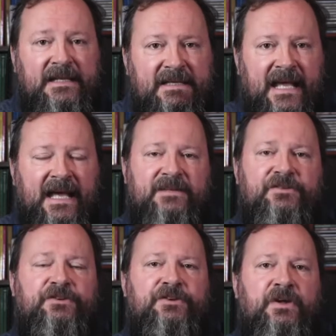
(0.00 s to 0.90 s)

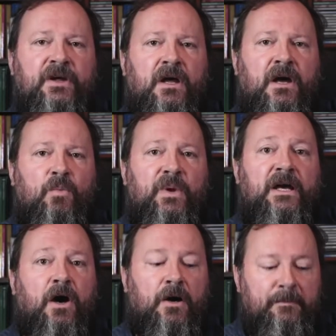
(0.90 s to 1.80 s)
that we
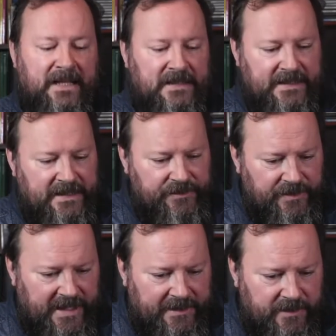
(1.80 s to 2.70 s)
are building
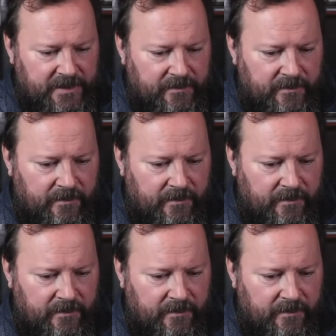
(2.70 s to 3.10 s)
together.